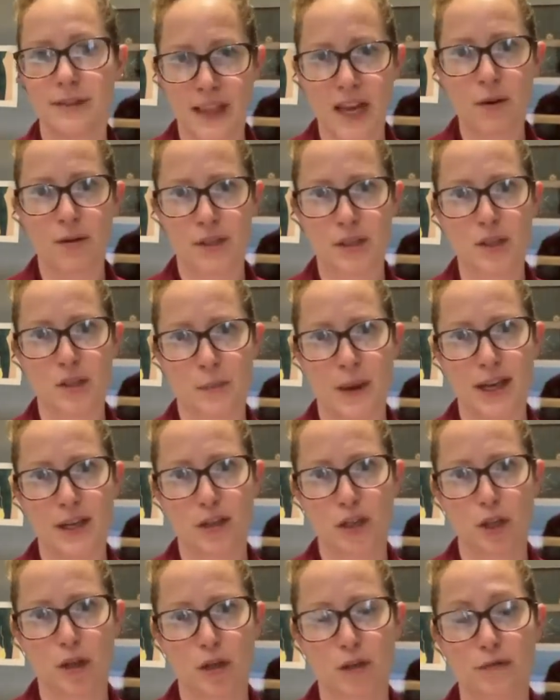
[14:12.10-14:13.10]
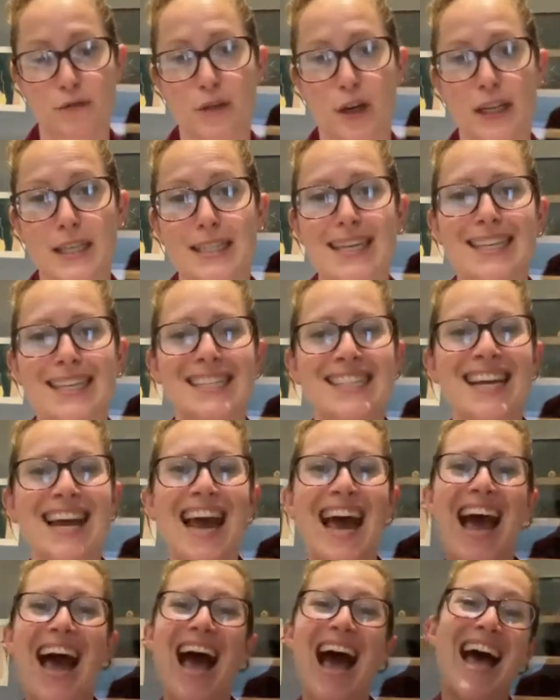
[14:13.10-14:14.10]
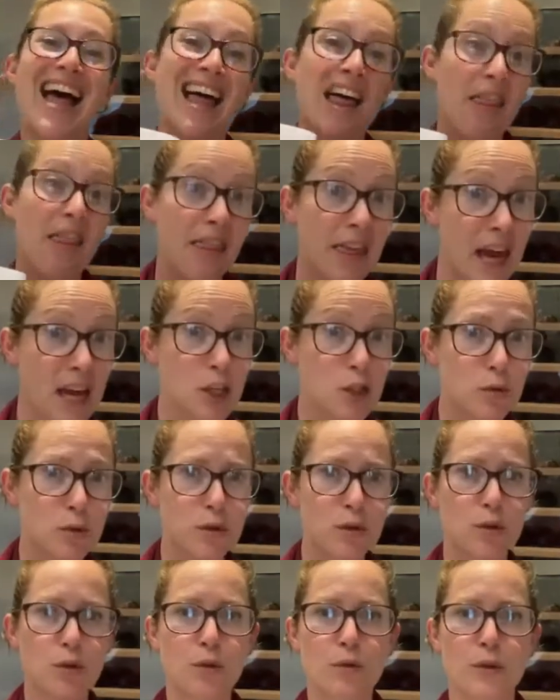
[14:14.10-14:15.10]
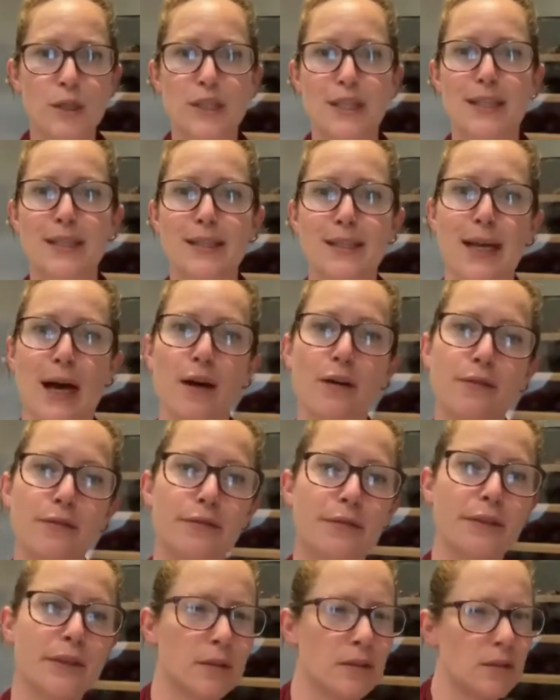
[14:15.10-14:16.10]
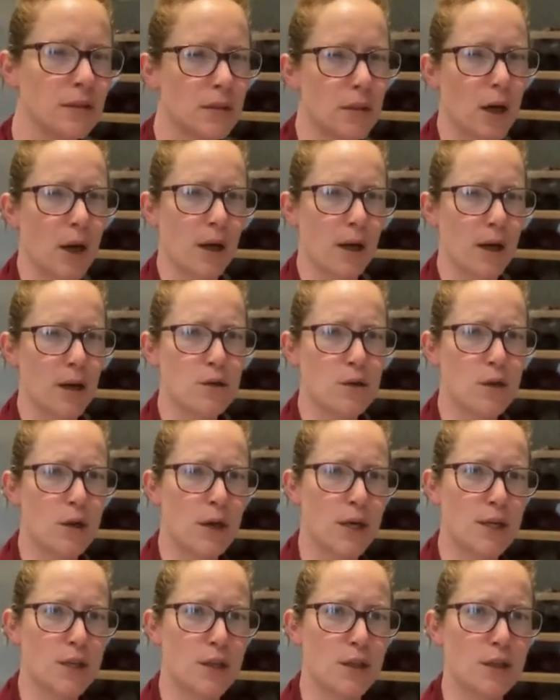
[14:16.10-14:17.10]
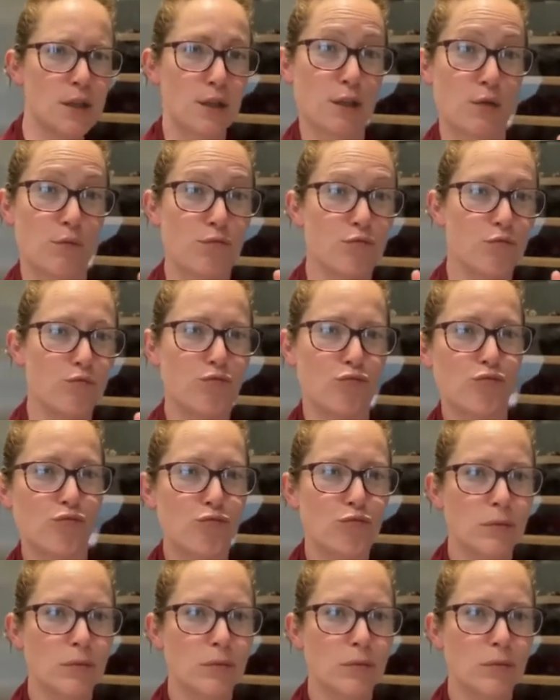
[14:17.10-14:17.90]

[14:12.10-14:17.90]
there is a space that you can find it. The actual storage itself, I'm going to try and do some